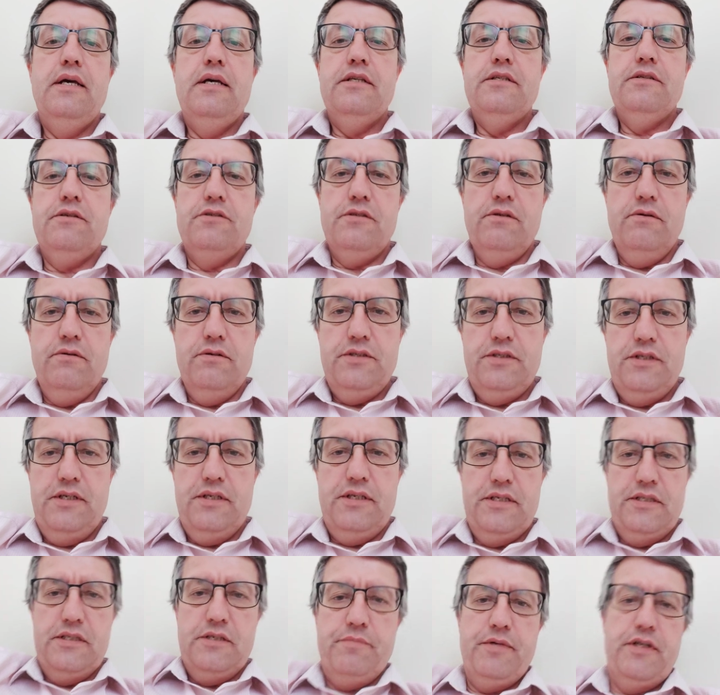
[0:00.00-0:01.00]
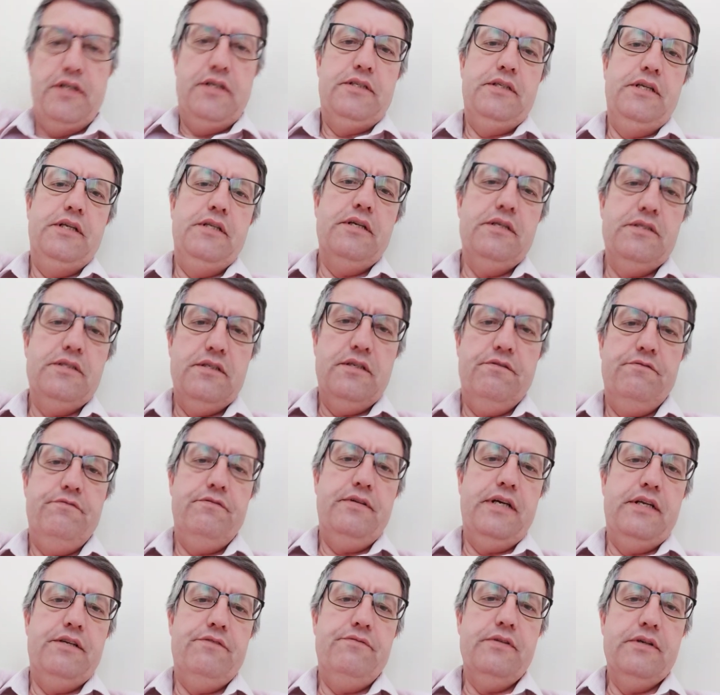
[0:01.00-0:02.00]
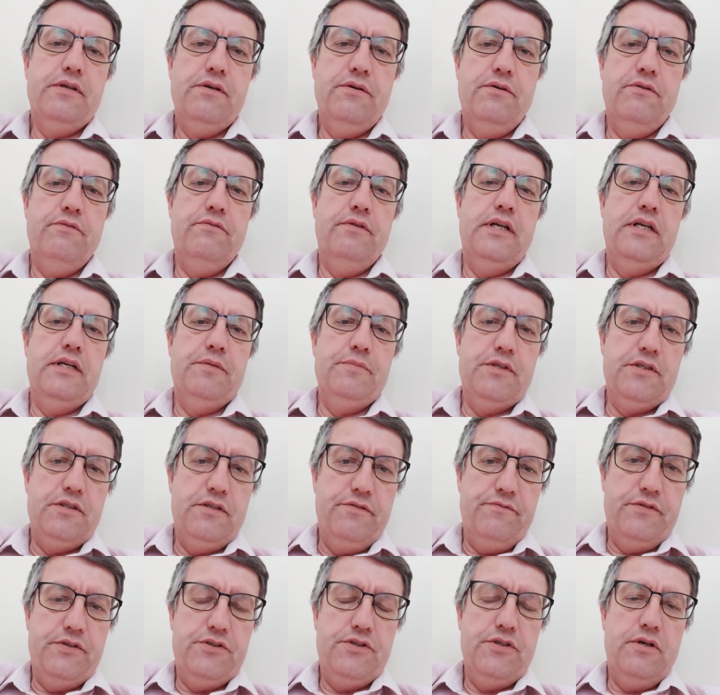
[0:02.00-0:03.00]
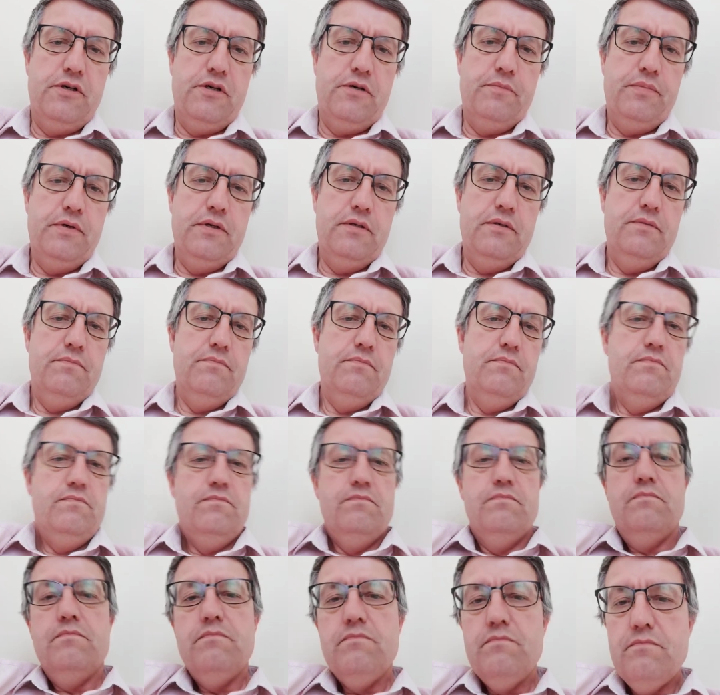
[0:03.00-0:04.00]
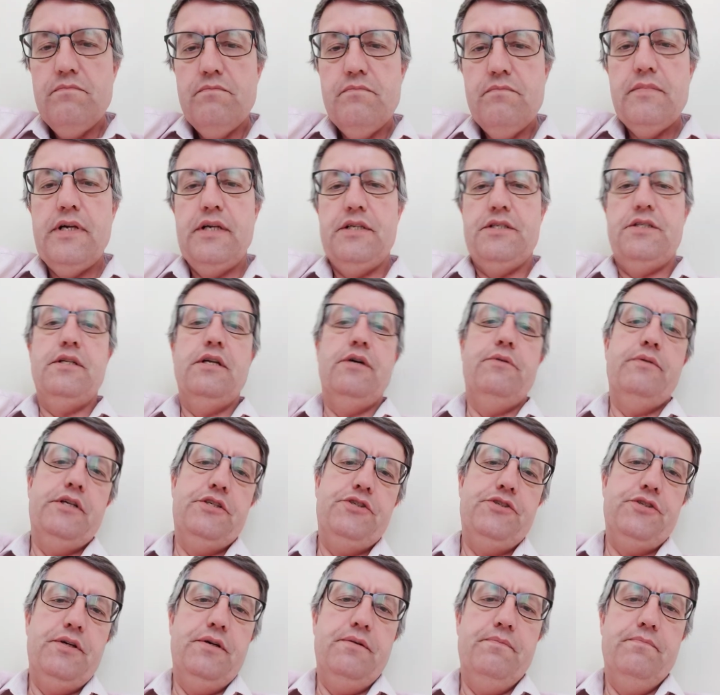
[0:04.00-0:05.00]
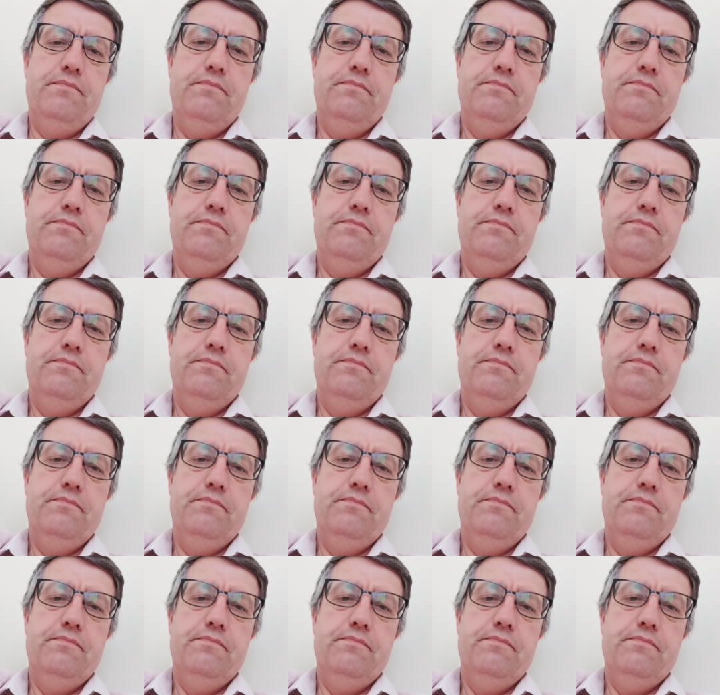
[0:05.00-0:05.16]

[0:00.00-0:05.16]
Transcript: So as long as your disability doesn't affect the core element of the job, it's no issue.